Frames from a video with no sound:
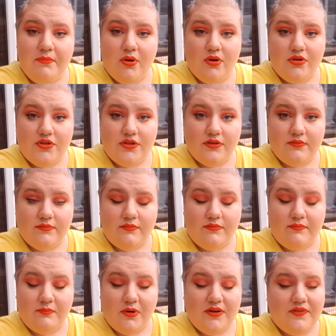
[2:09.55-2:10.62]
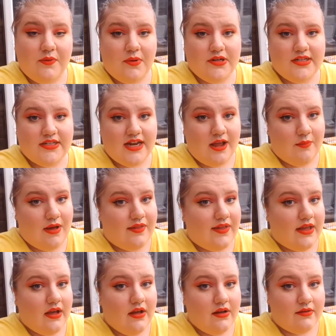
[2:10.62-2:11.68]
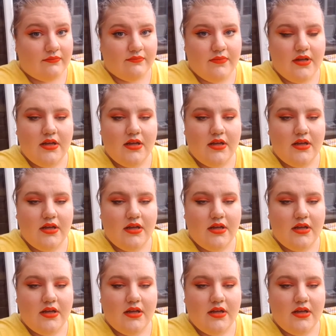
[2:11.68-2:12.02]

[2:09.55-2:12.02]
put? What if they want to stay where they are?